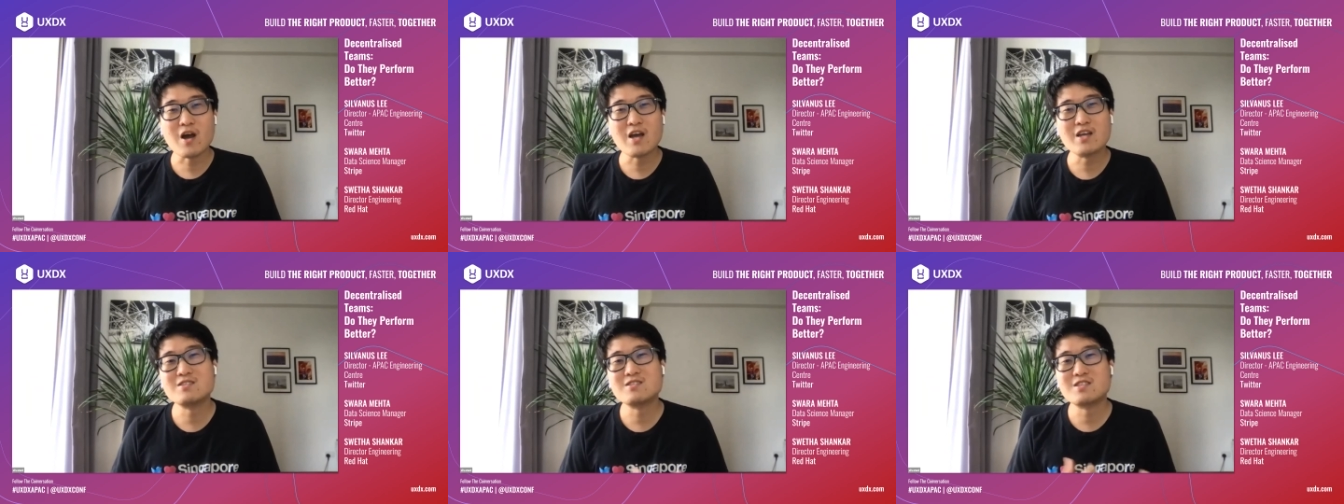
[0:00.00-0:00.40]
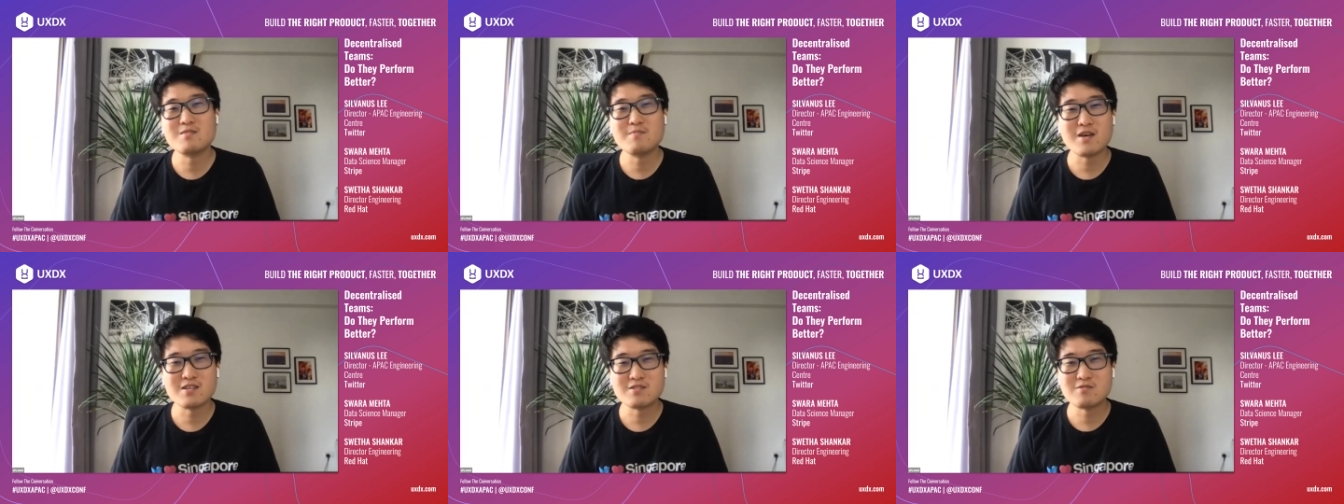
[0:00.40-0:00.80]
for why this
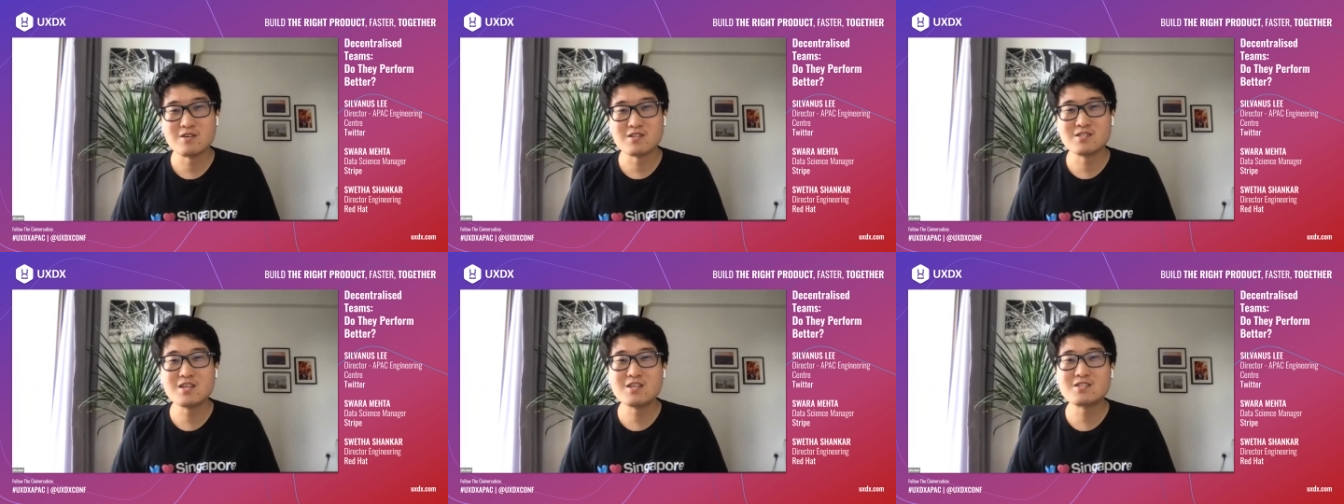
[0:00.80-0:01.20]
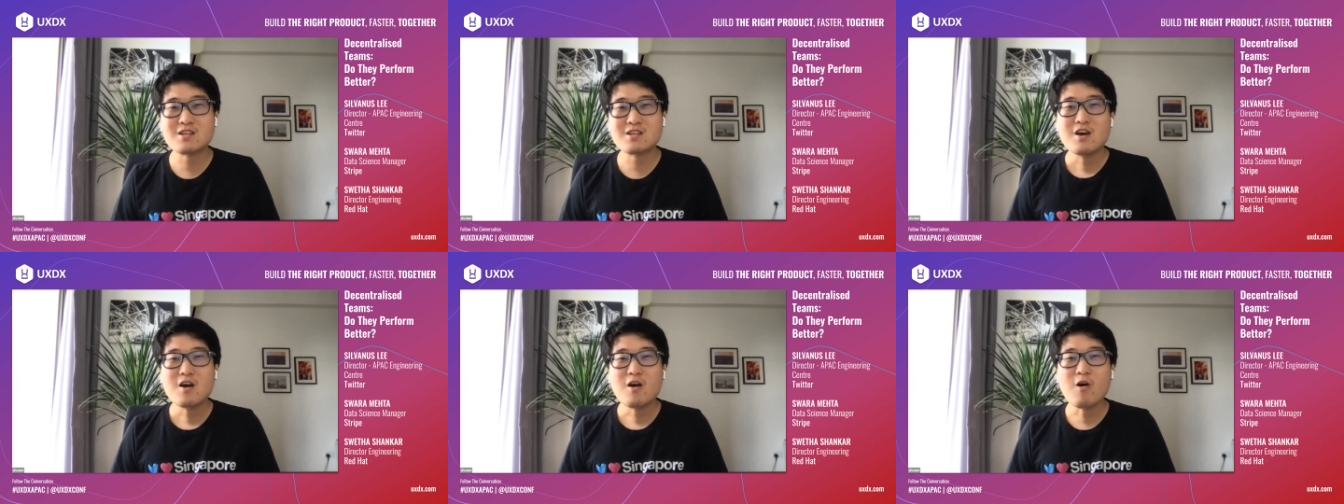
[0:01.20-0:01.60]
team has to
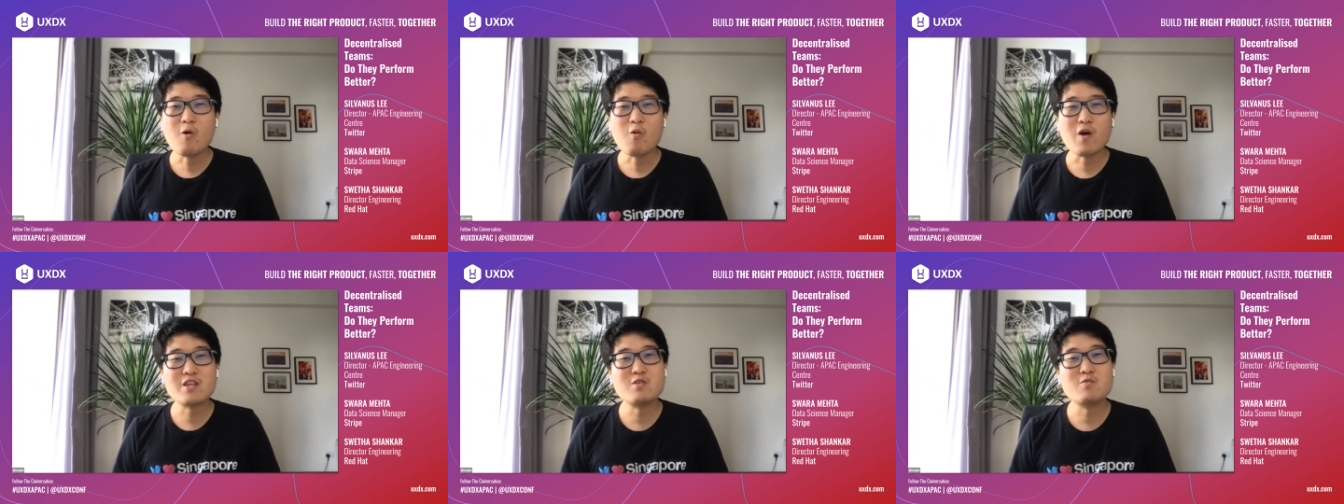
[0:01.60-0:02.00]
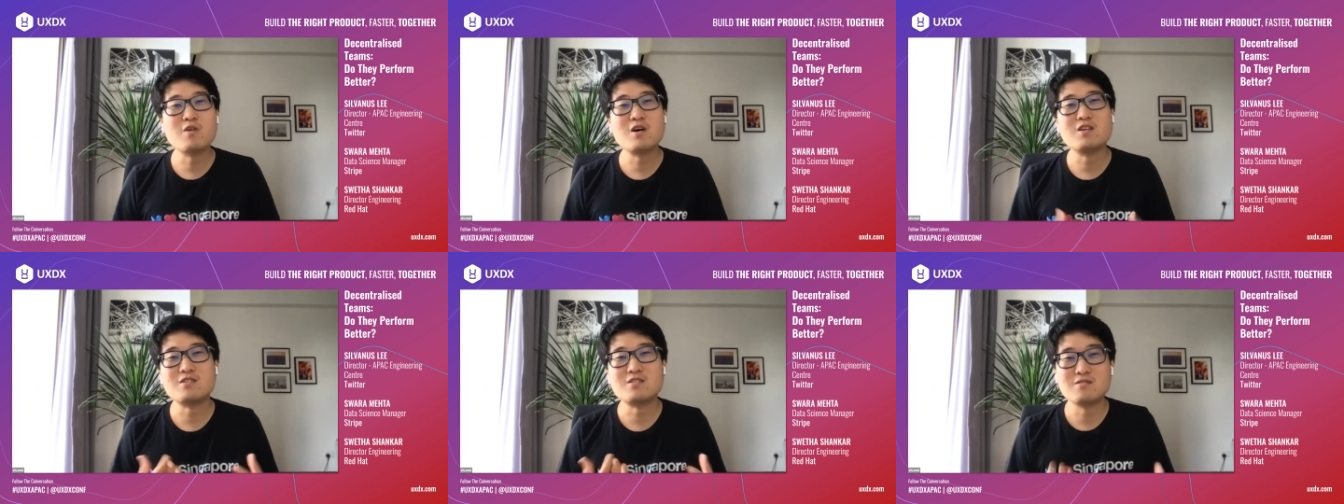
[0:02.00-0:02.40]
exist or what
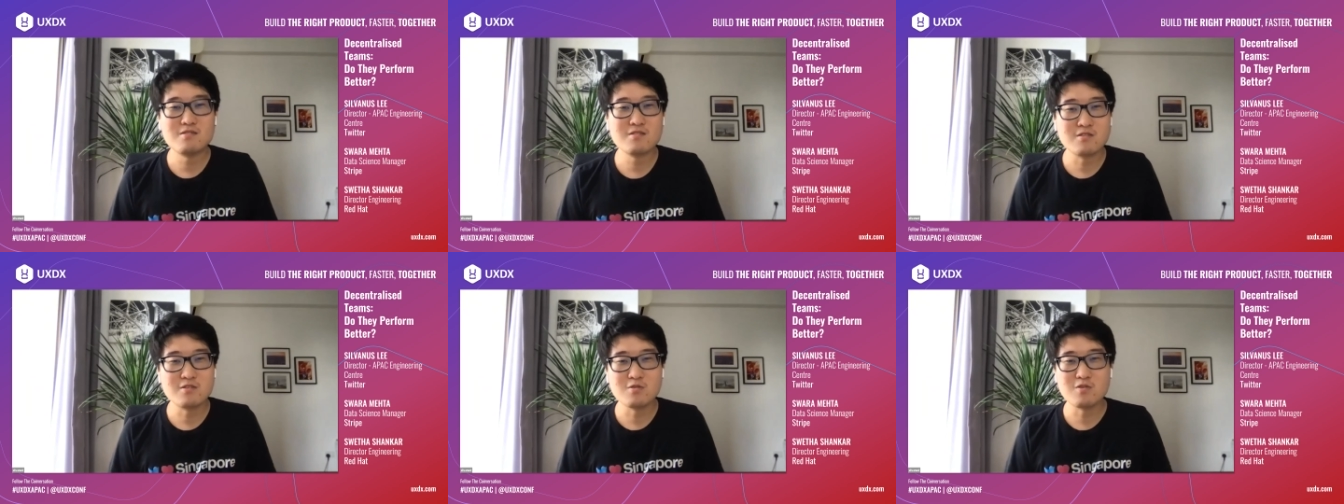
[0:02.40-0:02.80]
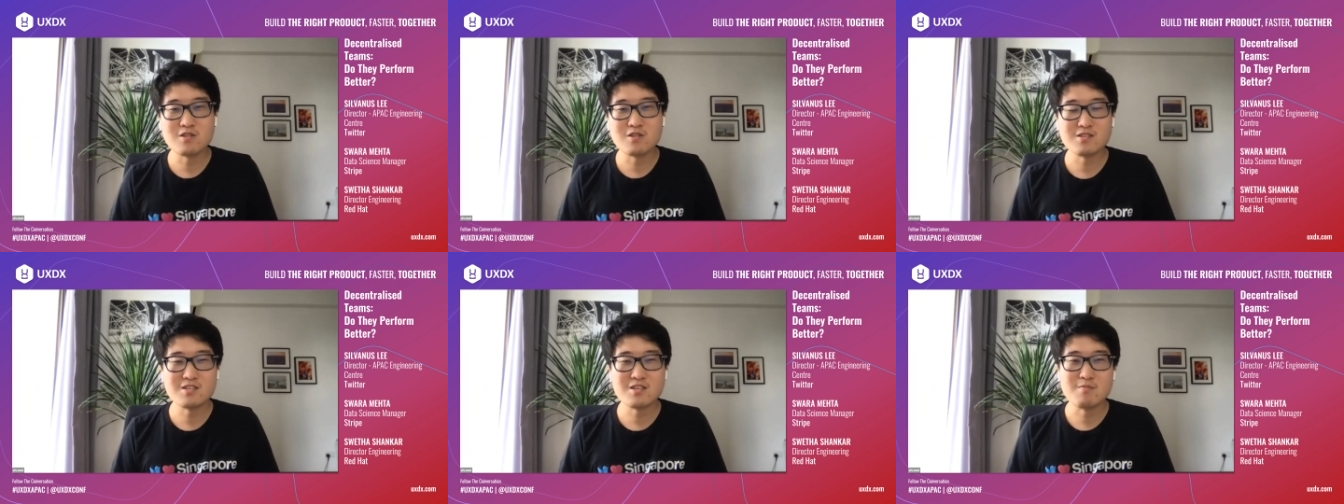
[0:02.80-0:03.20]
you want to do
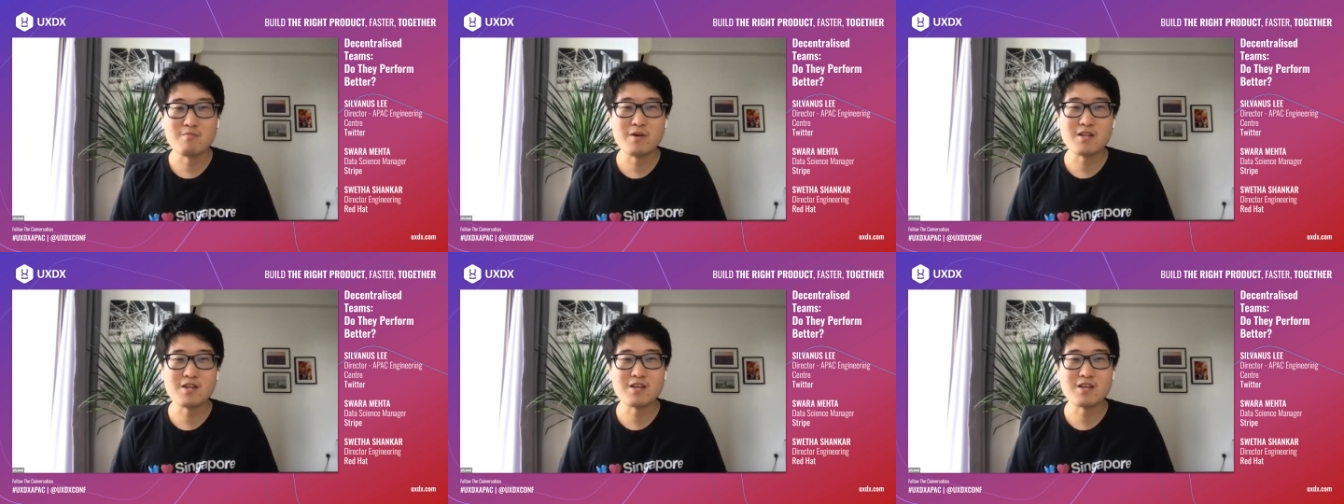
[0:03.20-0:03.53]
with this team.